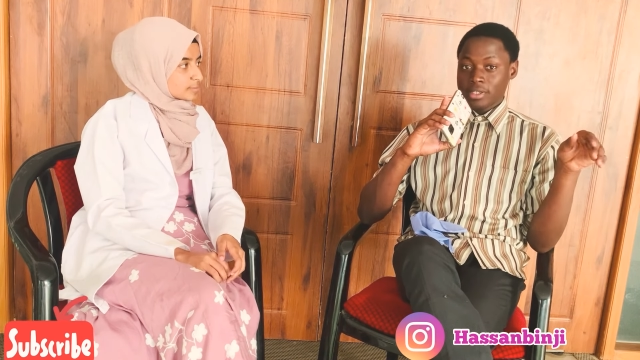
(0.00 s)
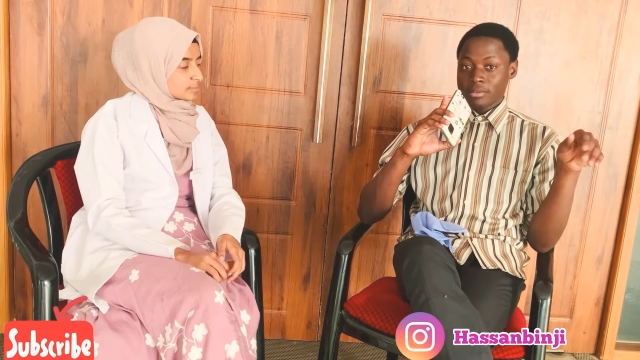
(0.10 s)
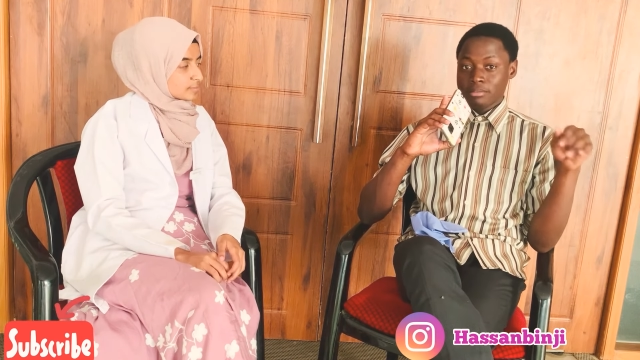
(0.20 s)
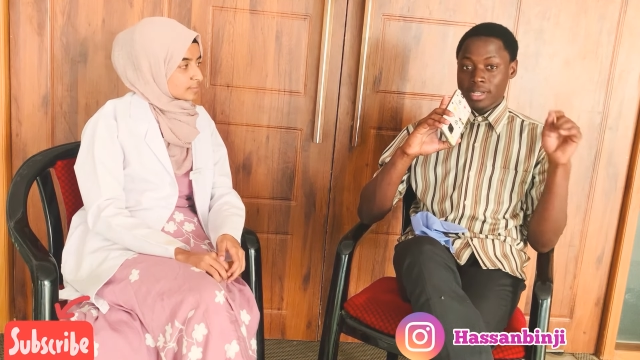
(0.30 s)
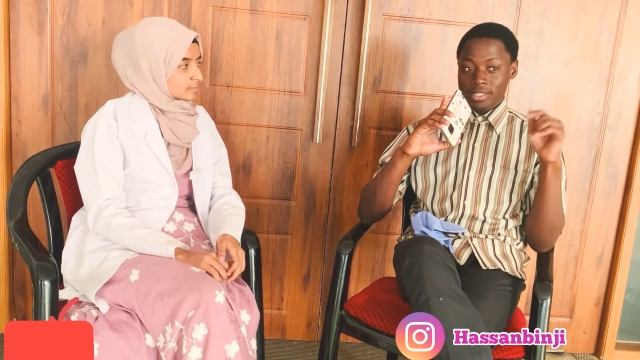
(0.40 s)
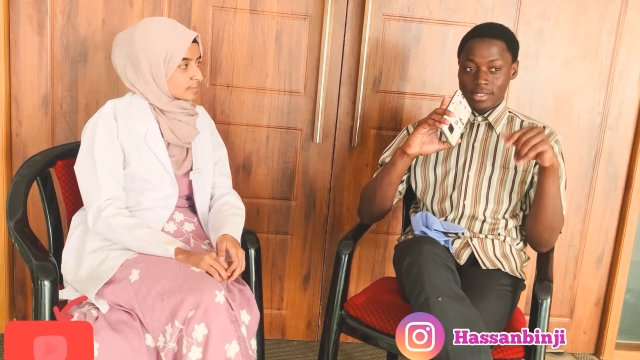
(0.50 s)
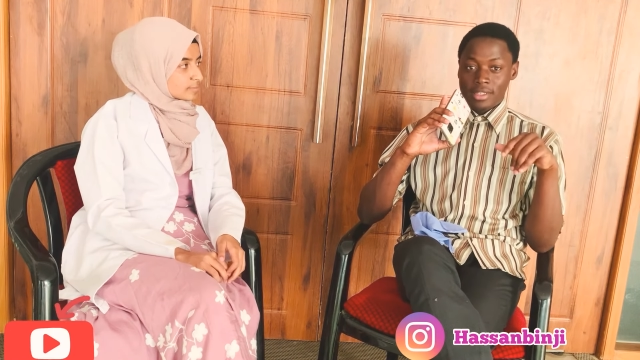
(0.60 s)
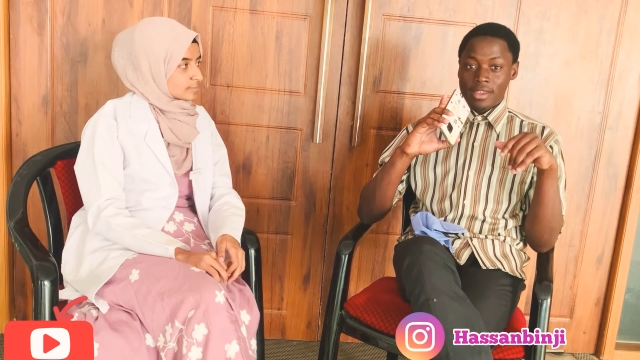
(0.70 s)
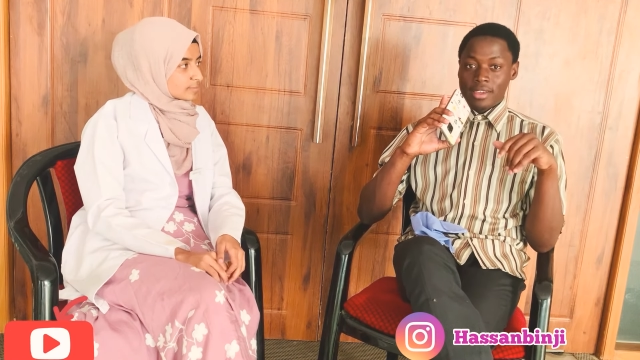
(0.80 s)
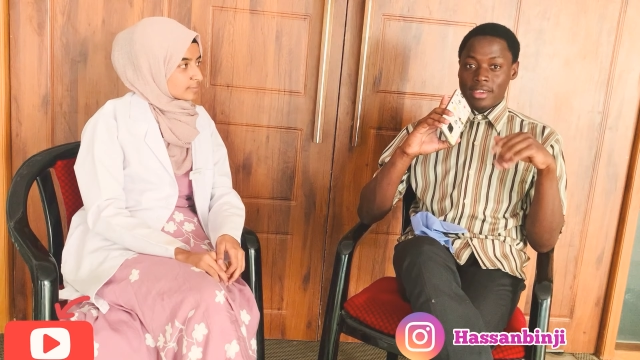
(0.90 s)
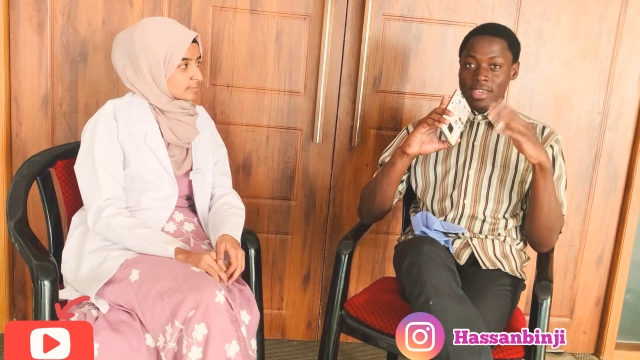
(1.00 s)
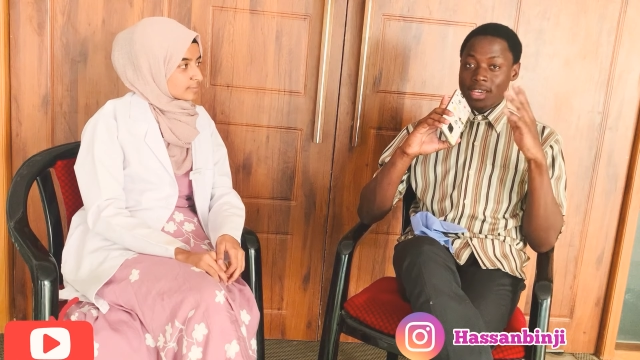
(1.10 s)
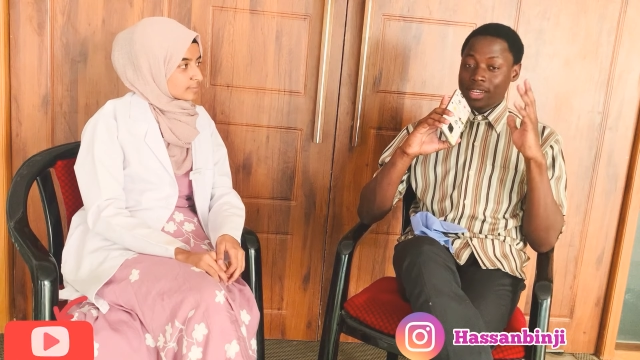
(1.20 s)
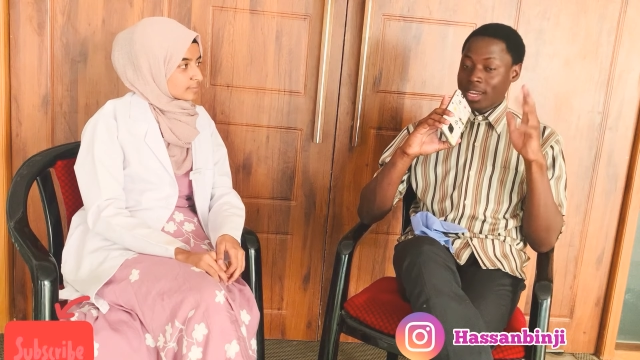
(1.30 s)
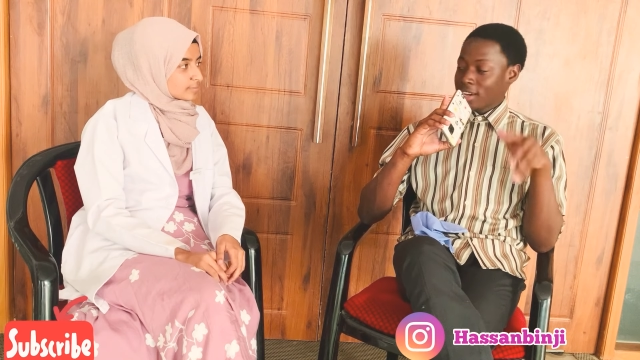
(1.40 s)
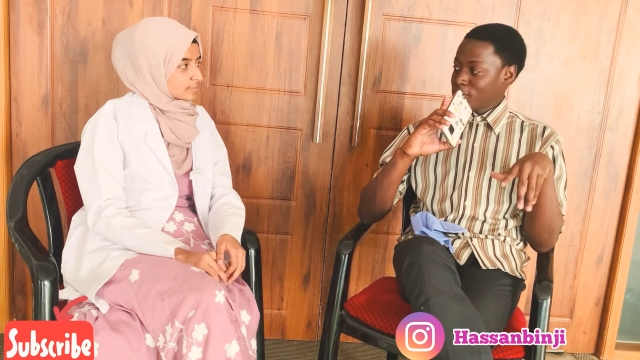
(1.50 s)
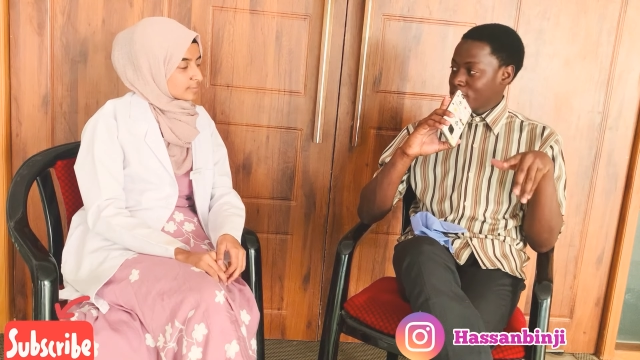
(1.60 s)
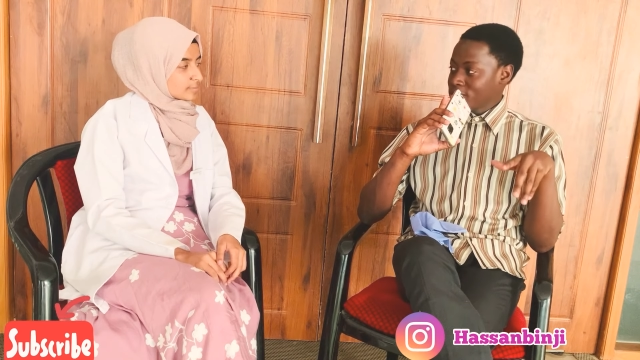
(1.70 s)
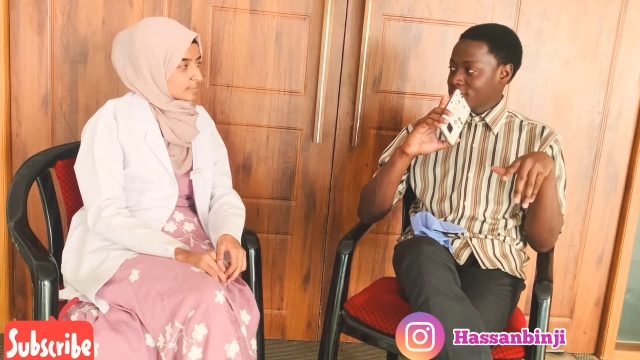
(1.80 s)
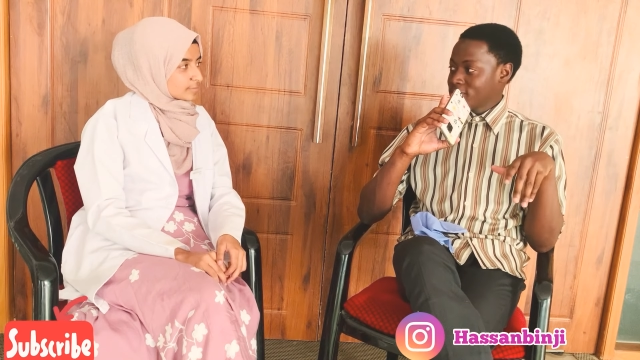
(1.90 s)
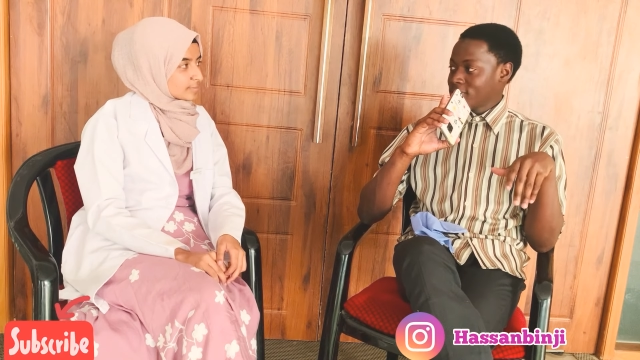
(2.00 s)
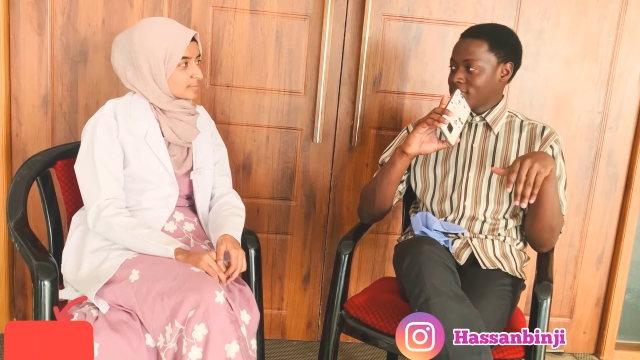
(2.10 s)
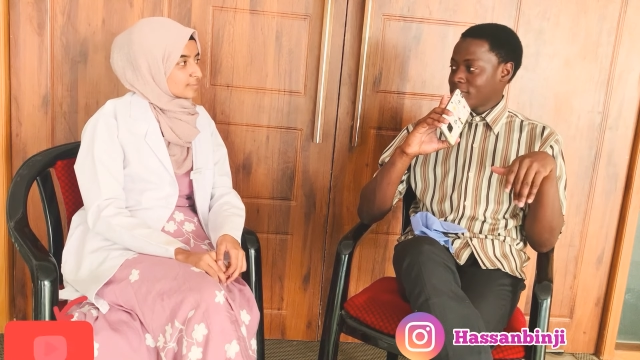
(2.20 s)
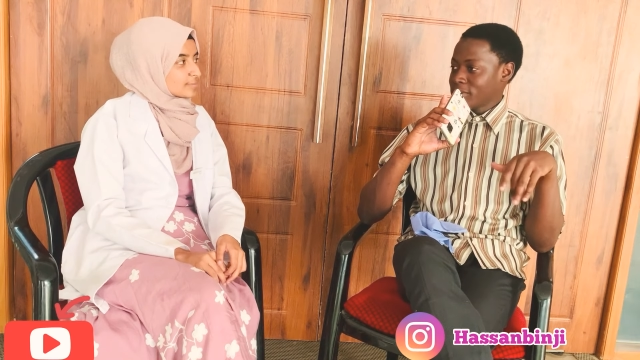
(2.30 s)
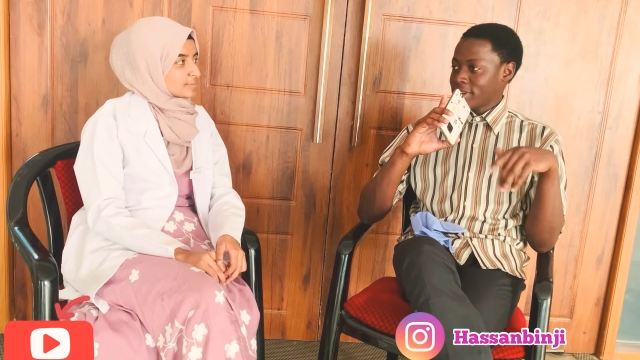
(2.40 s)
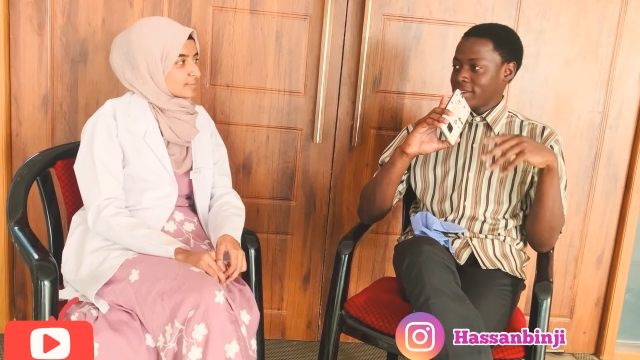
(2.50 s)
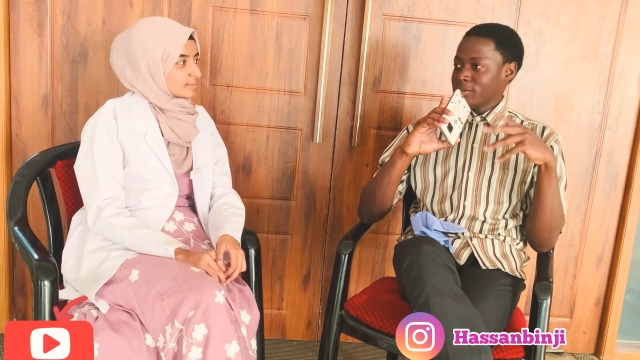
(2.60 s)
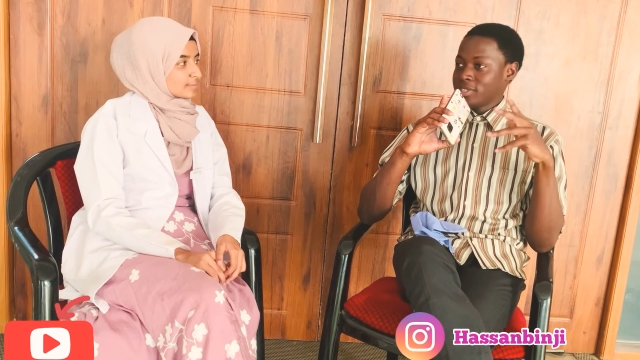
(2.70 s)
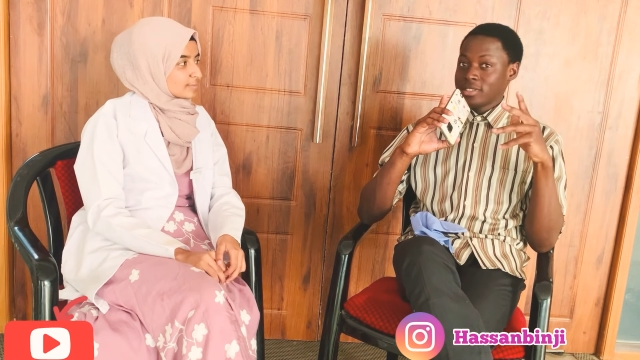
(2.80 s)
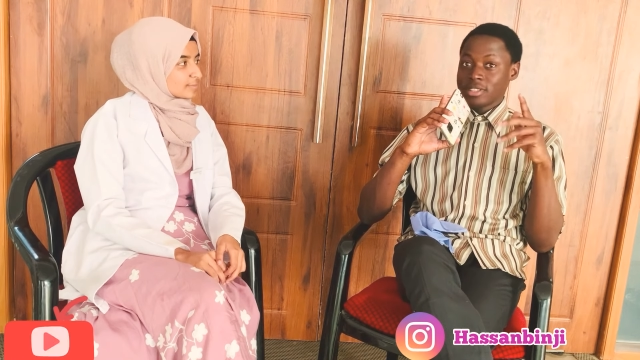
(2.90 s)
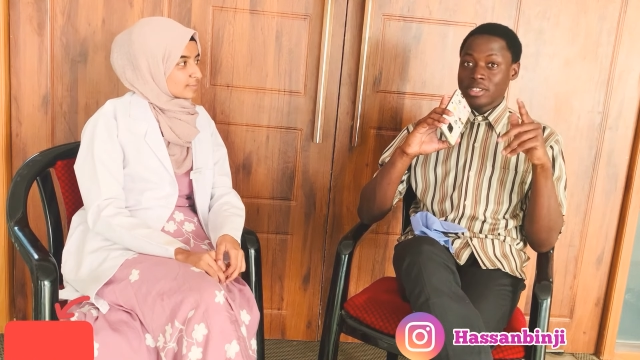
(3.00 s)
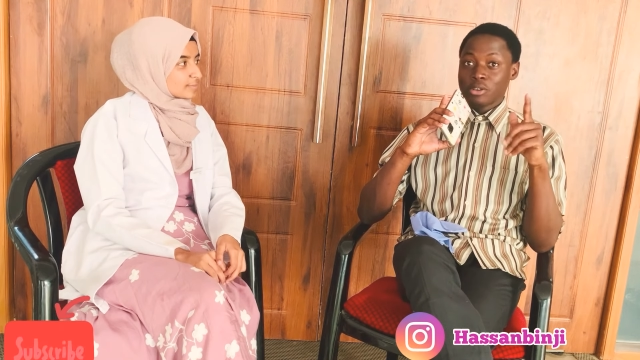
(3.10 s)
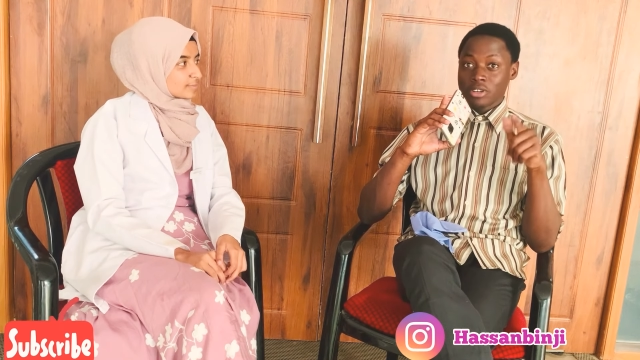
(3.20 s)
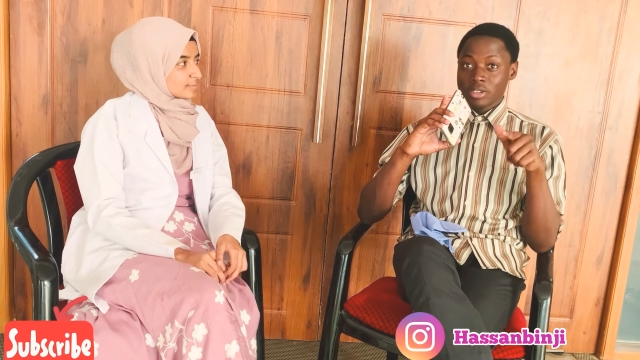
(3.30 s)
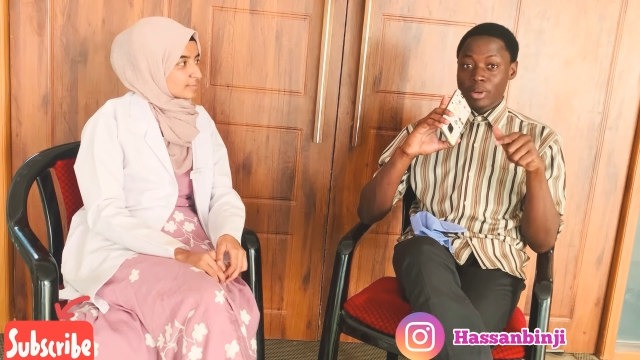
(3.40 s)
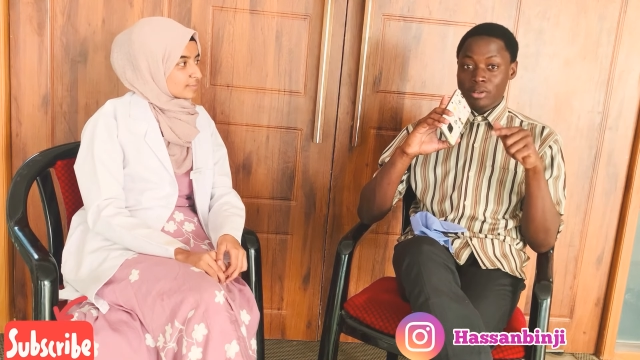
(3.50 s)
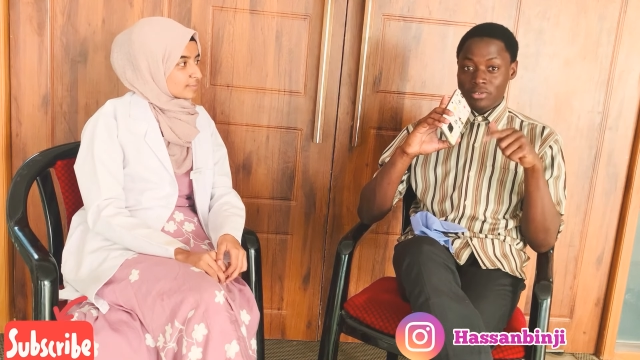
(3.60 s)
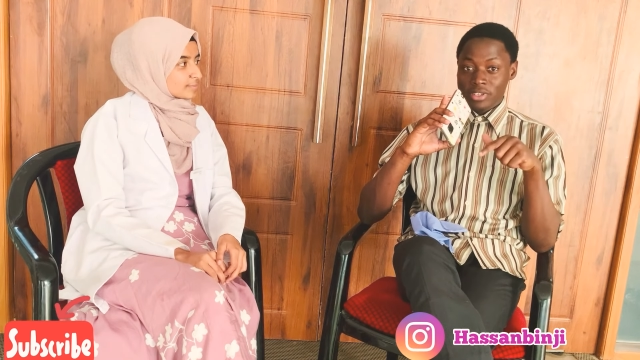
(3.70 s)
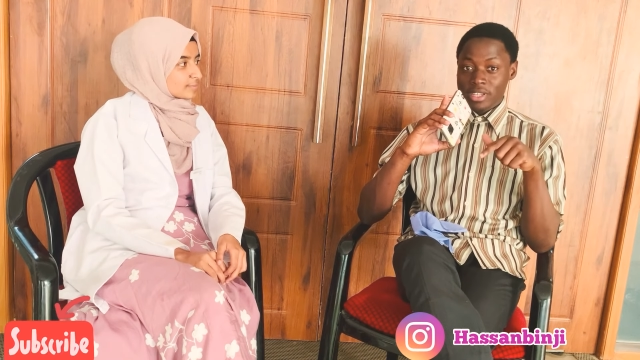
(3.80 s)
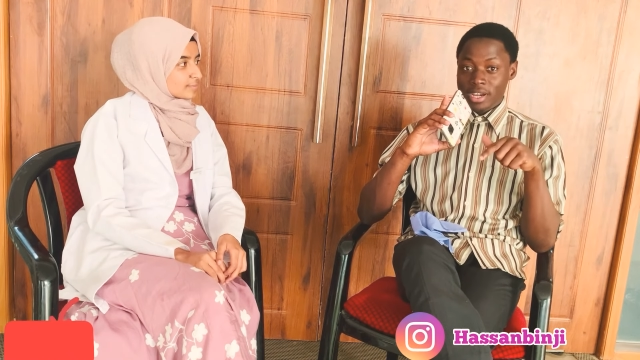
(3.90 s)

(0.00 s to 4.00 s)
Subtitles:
but here in Lucknow, okay, which is the northern part of India,